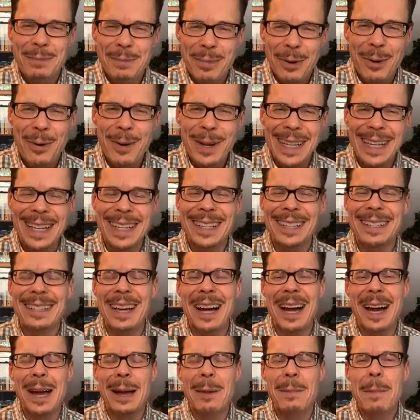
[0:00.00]
point in
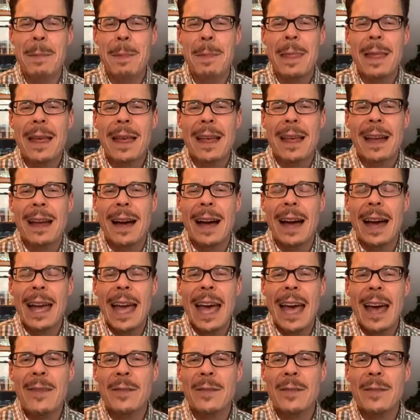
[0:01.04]
time, I